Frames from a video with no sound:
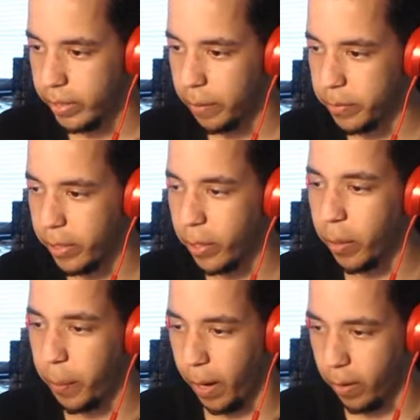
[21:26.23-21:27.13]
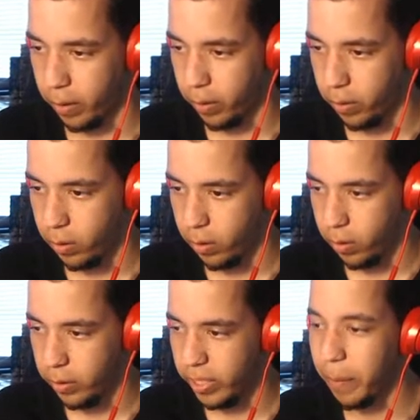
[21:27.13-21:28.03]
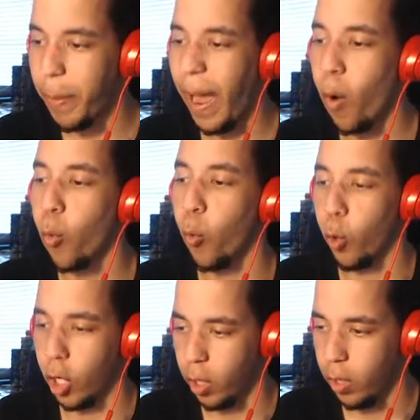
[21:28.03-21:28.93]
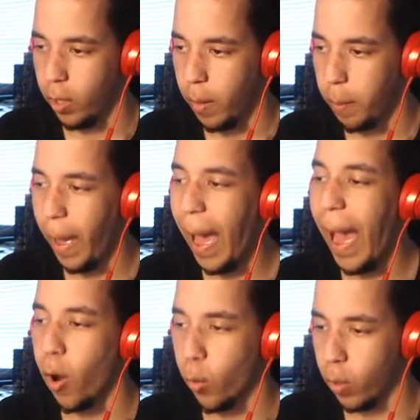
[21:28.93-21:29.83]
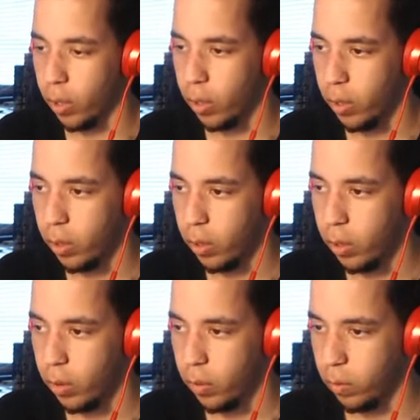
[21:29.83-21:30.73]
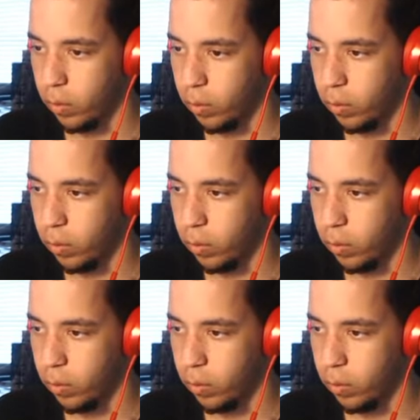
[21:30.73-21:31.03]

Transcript: Yeah, secret powder. Your power. Power. Oh.